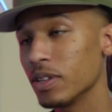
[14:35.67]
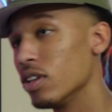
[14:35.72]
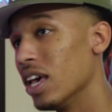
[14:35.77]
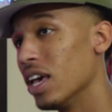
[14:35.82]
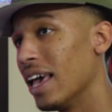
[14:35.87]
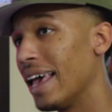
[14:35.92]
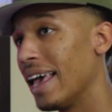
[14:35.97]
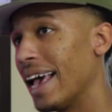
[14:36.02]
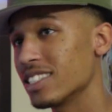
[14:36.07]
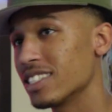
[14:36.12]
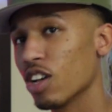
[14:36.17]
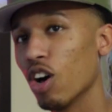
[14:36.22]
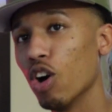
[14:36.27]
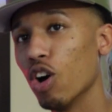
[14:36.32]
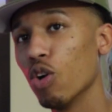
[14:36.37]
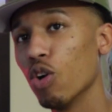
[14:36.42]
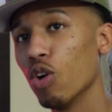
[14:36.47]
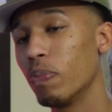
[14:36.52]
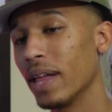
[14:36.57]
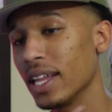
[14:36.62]
It's
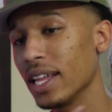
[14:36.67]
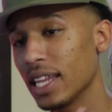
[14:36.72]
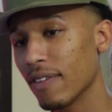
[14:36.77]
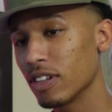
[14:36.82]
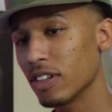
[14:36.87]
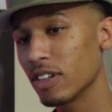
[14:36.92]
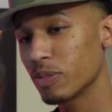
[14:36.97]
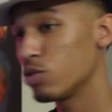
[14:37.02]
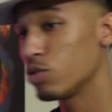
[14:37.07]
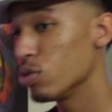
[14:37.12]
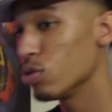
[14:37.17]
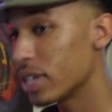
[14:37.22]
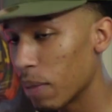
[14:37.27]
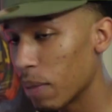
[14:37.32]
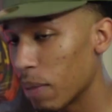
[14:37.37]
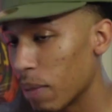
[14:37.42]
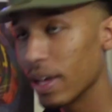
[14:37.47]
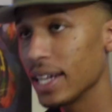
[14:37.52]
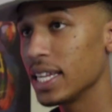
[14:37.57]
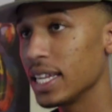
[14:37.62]
like, play defense, but you can't
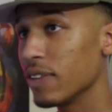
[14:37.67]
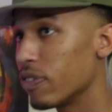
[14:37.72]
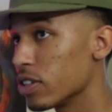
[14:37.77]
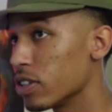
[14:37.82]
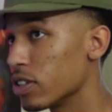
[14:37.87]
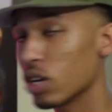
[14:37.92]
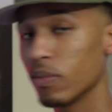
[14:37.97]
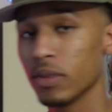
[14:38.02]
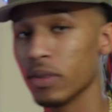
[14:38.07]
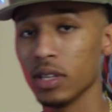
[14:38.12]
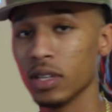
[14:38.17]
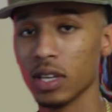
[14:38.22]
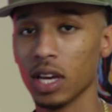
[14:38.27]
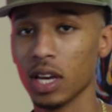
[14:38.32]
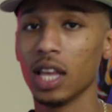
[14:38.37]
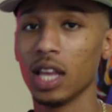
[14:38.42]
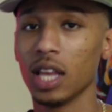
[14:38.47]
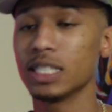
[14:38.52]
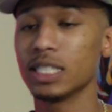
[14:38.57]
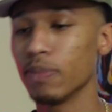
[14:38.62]
play defense on me.
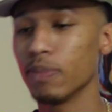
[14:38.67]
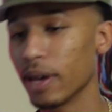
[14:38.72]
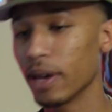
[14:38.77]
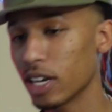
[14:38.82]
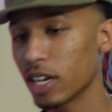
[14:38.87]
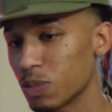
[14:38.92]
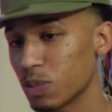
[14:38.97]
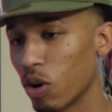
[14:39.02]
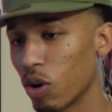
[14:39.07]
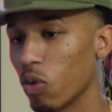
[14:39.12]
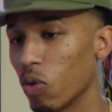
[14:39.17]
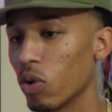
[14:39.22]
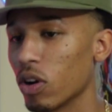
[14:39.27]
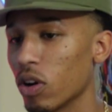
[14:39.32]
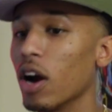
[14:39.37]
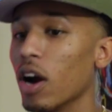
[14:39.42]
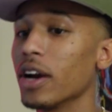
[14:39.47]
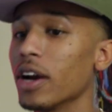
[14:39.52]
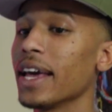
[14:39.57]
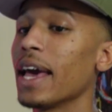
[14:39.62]
Let's make a sport where,
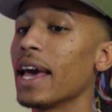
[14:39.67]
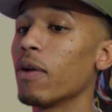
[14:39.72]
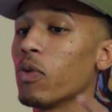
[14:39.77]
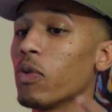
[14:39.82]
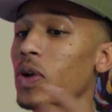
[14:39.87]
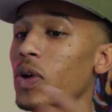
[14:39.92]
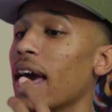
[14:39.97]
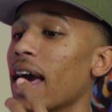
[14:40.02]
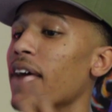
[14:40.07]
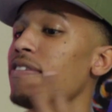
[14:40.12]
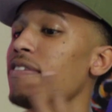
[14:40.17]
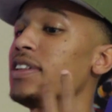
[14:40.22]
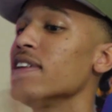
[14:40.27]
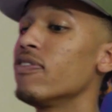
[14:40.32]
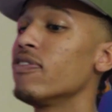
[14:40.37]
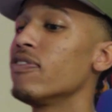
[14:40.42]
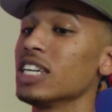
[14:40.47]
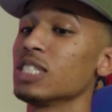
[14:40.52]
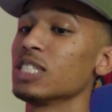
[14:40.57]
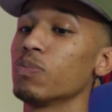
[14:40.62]
all right, we have
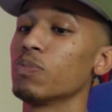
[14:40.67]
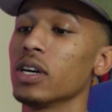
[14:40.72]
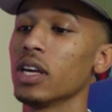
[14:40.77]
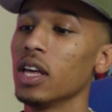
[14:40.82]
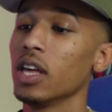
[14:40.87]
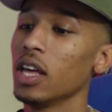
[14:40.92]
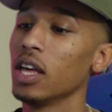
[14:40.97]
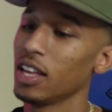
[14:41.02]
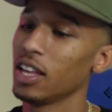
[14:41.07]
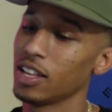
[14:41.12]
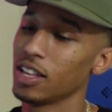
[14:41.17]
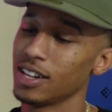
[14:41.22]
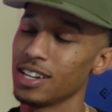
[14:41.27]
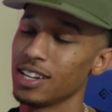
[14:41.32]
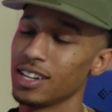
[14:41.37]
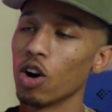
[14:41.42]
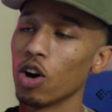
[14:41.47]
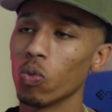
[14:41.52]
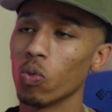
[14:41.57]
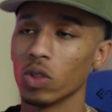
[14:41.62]
defense, but
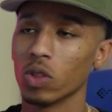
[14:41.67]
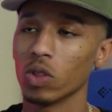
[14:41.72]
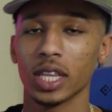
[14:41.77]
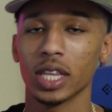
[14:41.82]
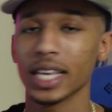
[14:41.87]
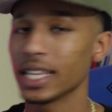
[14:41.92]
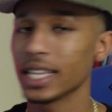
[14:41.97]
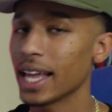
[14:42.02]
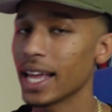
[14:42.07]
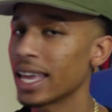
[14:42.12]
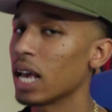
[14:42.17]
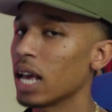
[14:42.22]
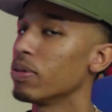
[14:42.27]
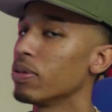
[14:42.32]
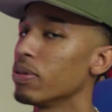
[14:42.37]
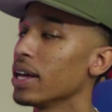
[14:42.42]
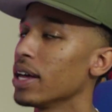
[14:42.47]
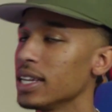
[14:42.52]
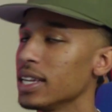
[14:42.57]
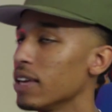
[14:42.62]
no, they can't
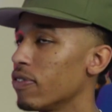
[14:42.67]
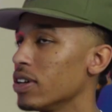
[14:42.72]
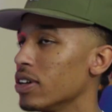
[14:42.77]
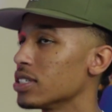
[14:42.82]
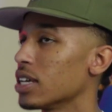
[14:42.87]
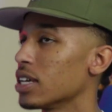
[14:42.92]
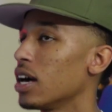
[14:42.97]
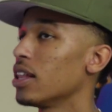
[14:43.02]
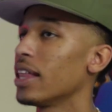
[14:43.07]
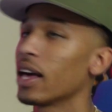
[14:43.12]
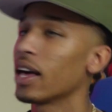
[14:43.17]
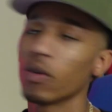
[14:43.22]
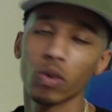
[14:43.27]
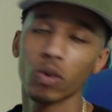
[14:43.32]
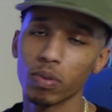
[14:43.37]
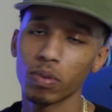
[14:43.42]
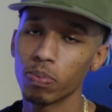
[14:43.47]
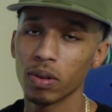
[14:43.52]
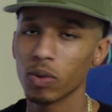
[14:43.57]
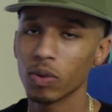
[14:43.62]
play defense how, like,
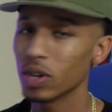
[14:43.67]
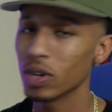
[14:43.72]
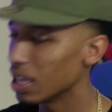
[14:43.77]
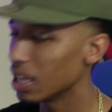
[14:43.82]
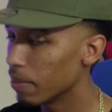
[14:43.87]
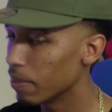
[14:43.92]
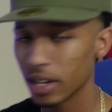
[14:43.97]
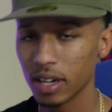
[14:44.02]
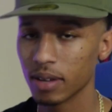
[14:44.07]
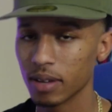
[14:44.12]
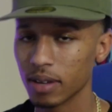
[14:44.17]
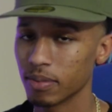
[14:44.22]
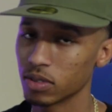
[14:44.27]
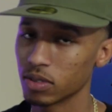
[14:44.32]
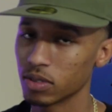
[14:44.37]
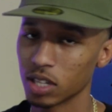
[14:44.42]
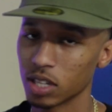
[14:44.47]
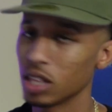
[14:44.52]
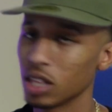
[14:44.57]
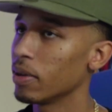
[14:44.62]
we limiting them.
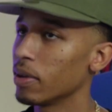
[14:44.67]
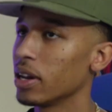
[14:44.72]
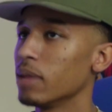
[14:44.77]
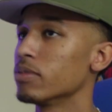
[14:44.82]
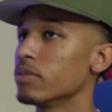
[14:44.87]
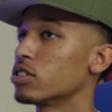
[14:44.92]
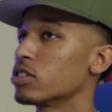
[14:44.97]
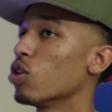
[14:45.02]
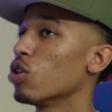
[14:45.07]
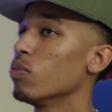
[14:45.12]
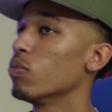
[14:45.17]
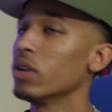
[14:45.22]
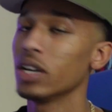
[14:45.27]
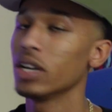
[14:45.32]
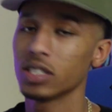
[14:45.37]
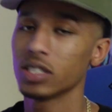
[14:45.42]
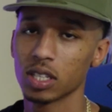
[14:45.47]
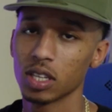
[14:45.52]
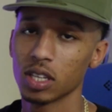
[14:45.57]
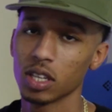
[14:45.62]
They're limiting them so much.
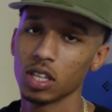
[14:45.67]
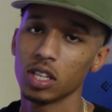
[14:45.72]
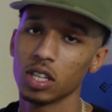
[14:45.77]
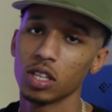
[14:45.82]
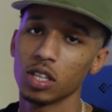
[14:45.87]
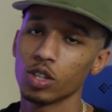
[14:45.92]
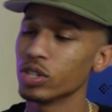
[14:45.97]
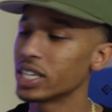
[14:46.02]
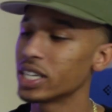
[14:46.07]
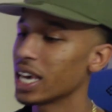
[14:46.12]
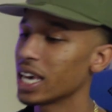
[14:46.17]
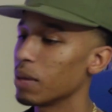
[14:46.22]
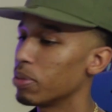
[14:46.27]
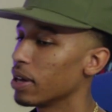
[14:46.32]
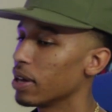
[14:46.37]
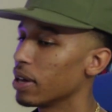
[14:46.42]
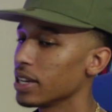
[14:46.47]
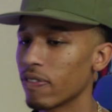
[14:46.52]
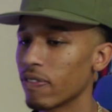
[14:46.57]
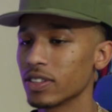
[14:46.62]
You can't play
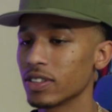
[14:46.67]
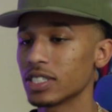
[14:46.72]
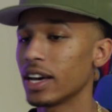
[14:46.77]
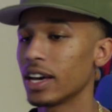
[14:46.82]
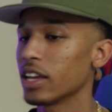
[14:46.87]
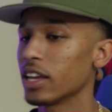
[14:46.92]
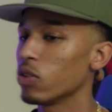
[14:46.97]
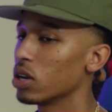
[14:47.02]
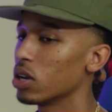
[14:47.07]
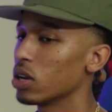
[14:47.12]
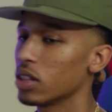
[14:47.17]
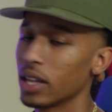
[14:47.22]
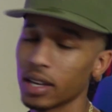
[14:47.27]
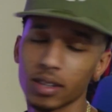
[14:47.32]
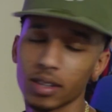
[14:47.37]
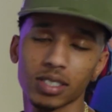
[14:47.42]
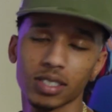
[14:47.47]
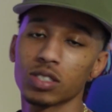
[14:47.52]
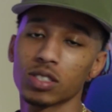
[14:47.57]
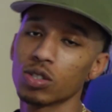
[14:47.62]
defense how you want to, like,
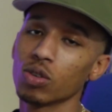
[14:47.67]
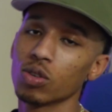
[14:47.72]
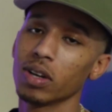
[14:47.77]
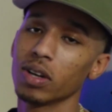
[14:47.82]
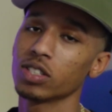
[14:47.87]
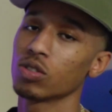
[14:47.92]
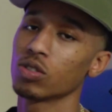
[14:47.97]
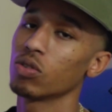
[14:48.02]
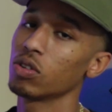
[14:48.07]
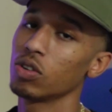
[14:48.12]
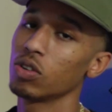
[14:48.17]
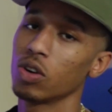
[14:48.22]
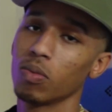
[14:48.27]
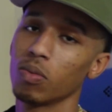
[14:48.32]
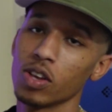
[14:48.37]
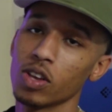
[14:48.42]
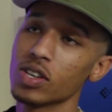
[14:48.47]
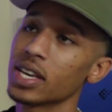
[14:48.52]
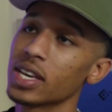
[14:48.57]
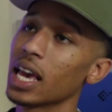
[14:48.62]
it's too much going on, man.
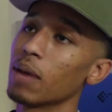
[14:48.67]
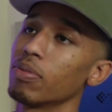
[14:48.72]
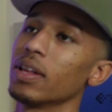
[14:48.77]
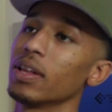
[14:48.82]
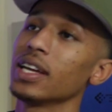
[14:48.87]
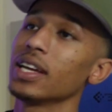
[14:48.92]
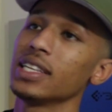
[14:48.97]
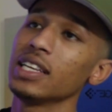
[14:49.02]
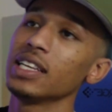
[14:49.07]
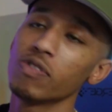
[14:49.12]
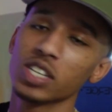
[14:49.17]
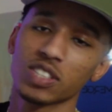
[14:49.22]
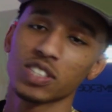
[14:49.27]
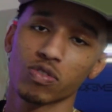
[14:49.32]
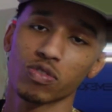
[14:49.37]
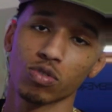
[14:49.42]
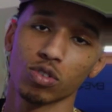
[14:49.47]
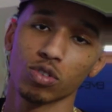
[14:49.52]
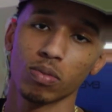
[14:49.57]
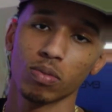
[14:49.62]
You can't play defense
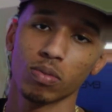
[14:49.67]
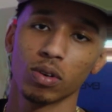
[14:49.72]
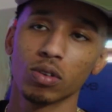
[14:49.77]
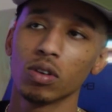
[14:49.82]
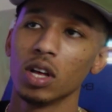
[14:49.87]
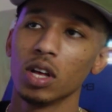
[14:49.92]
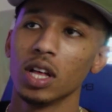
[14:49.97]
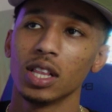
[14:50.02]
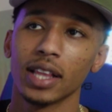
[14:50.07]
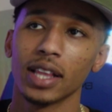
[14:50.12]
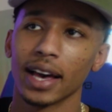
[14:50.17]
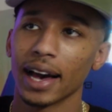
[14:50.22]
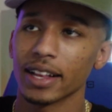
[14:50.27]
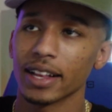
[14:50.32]
for real, bro. Like,